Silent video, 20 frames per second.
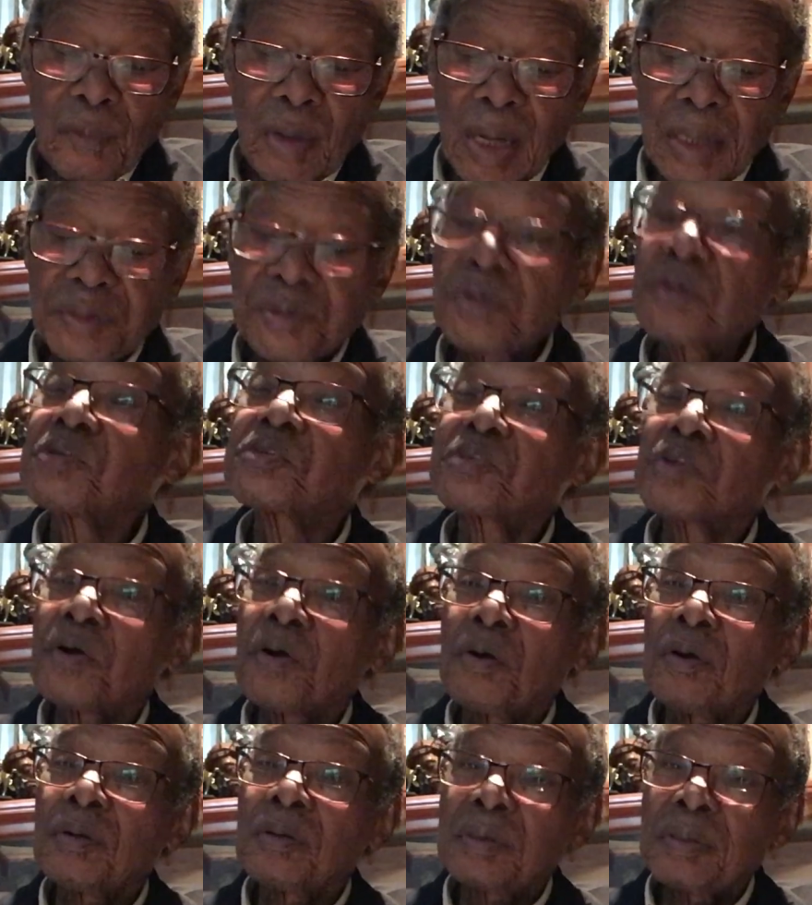I do
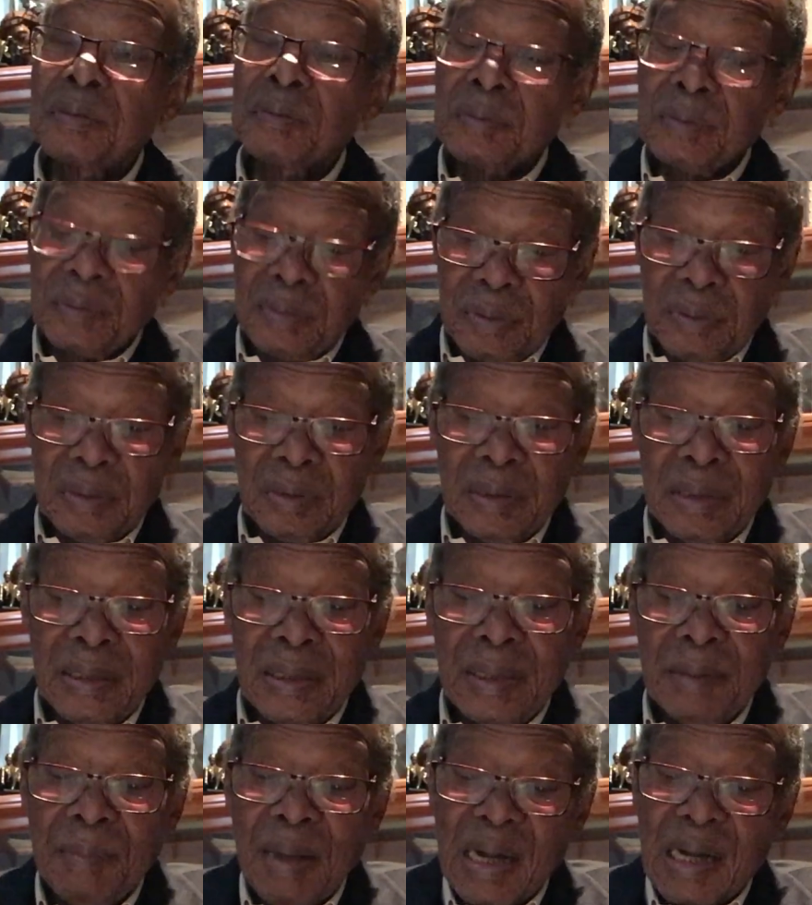so
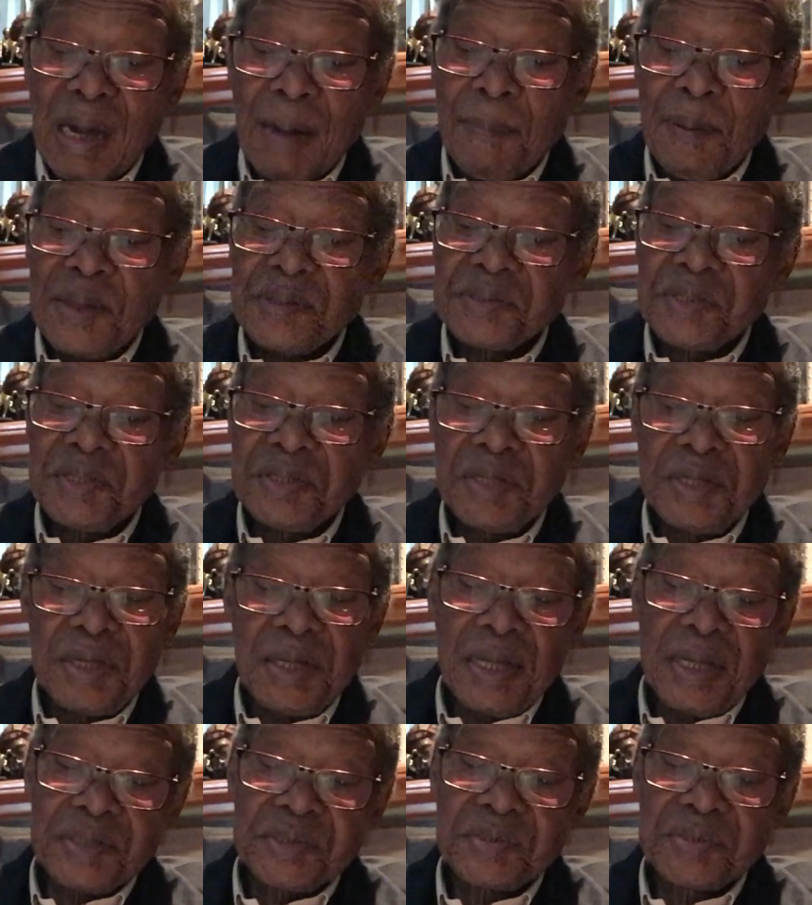in my
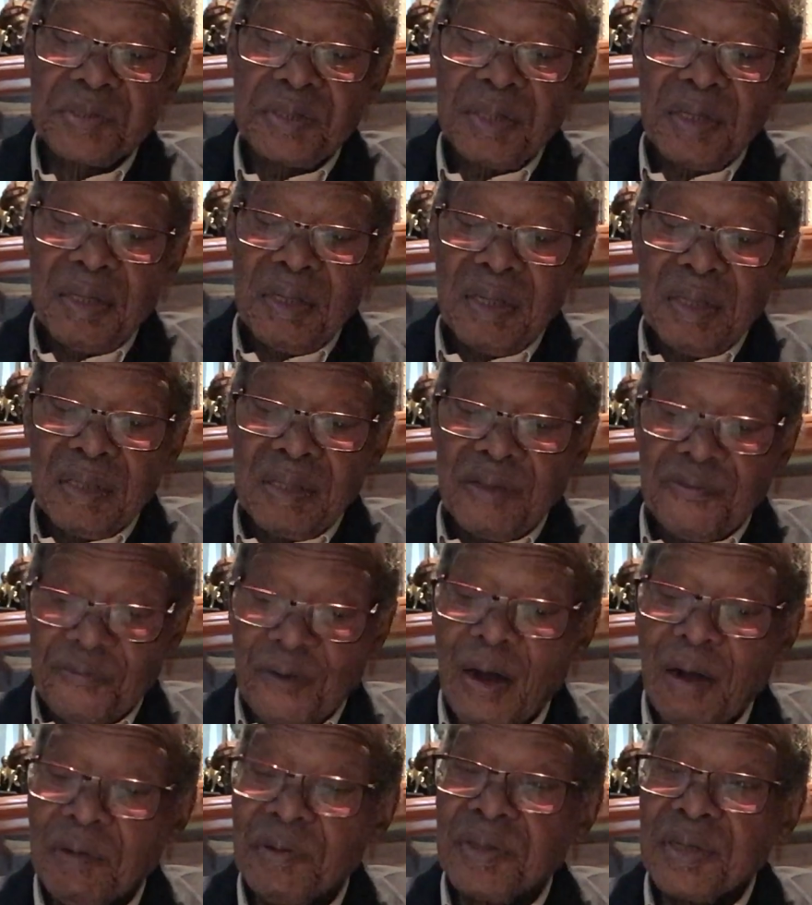capacity as the
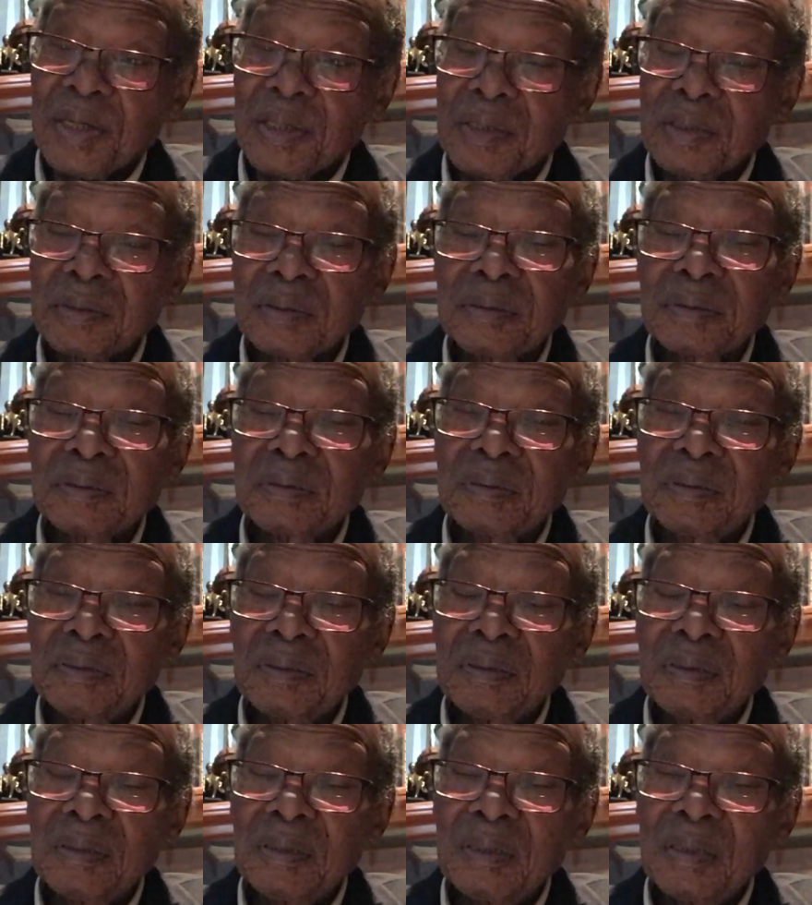founder
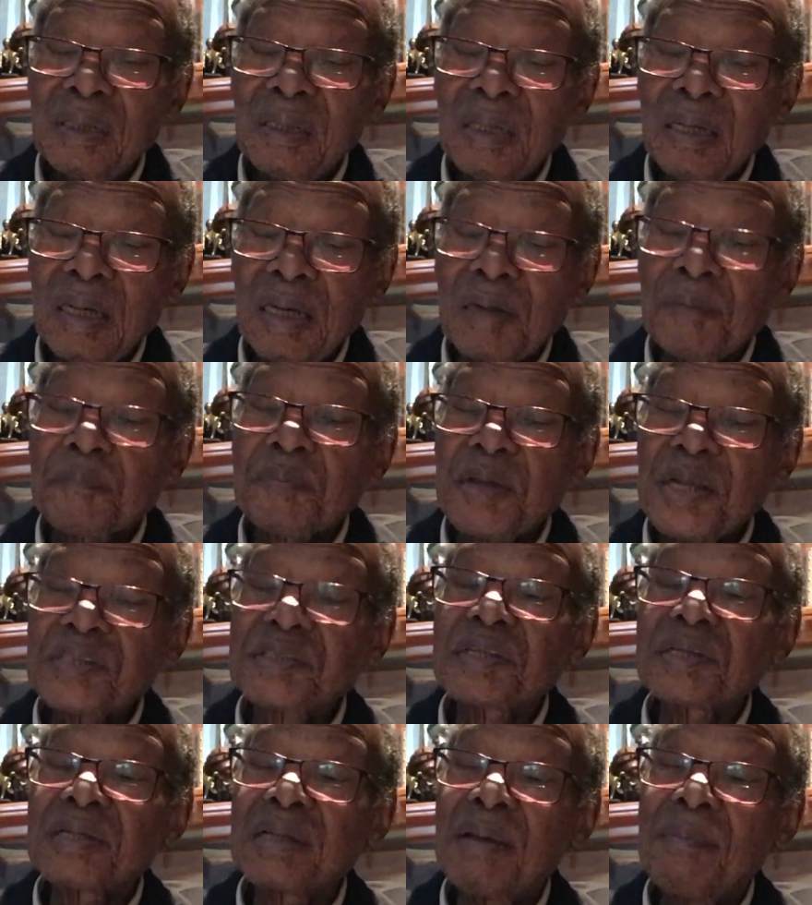and
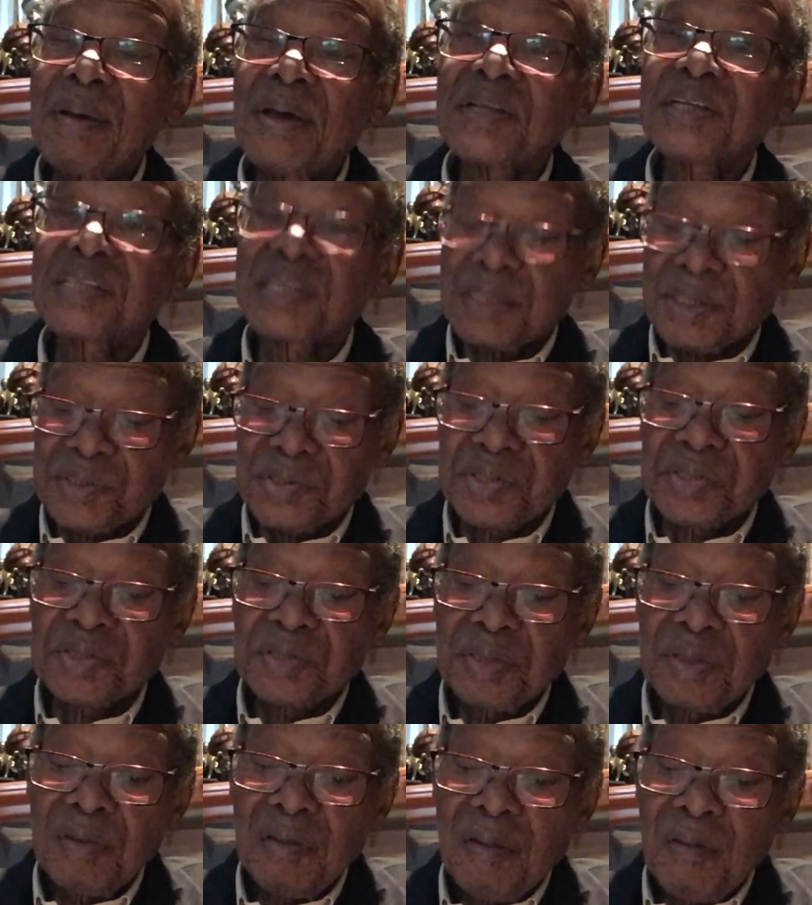president
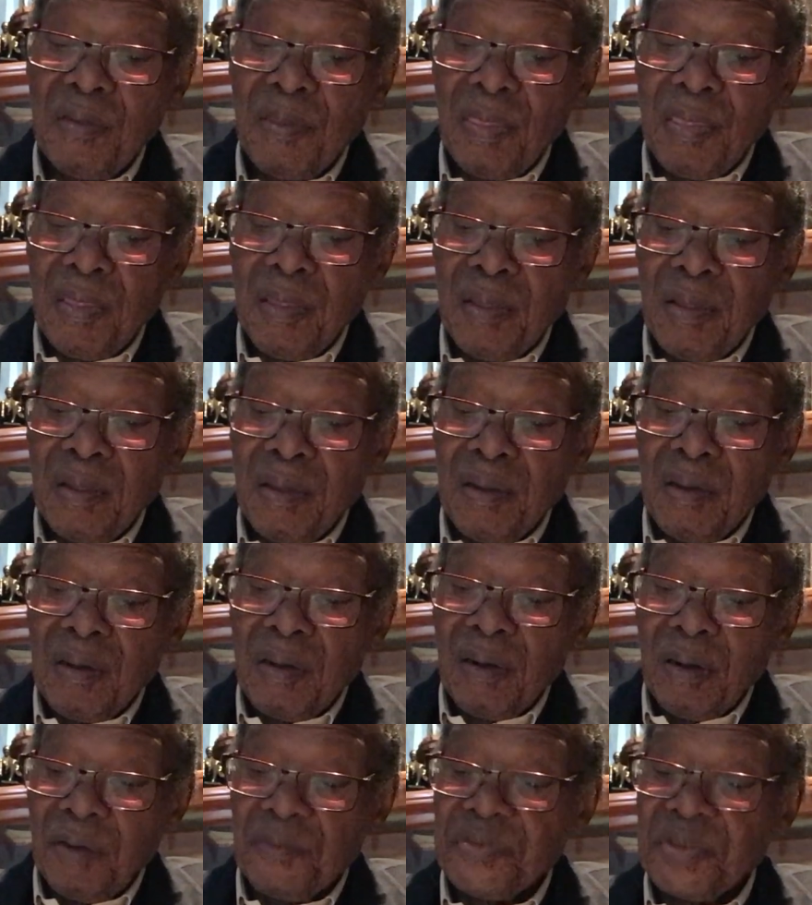emeritus
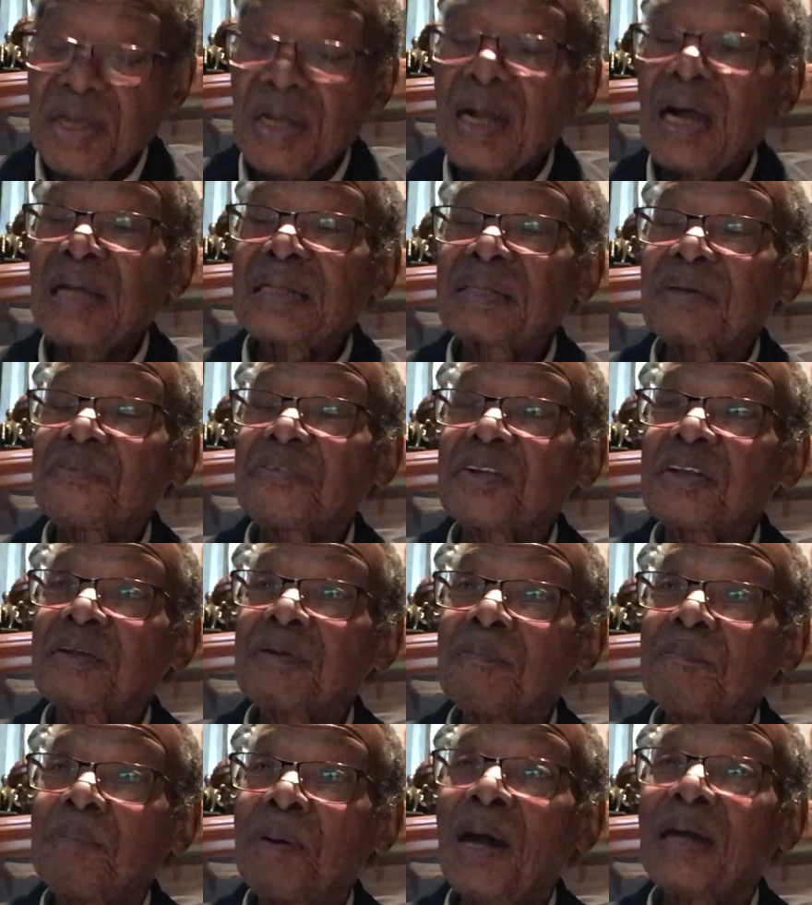of the Inkatha
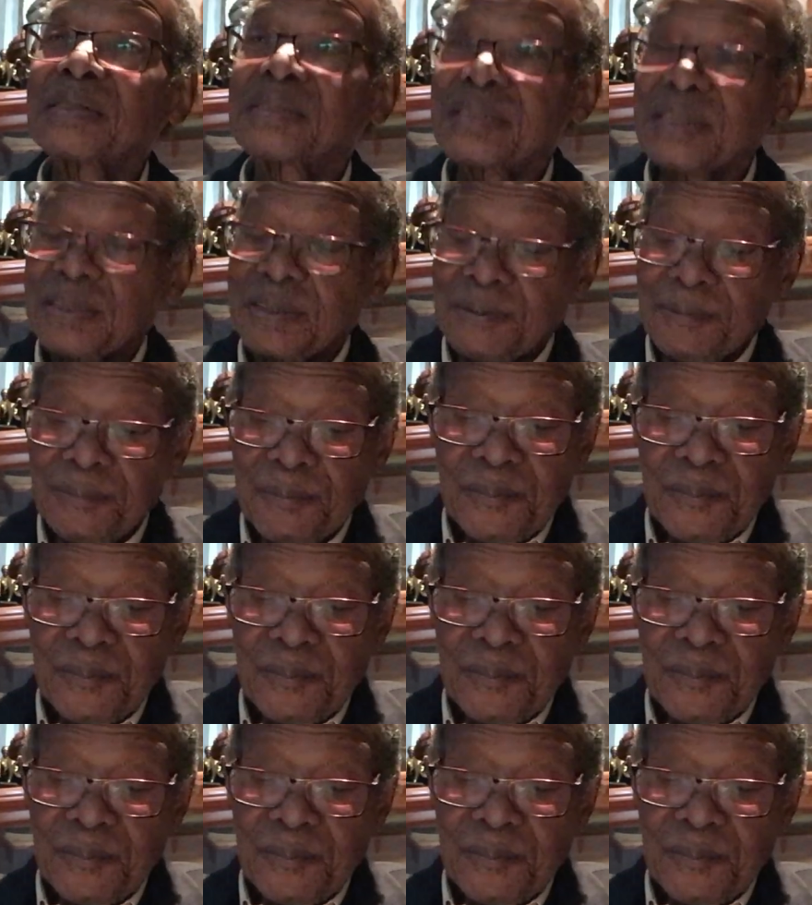Freedom Party.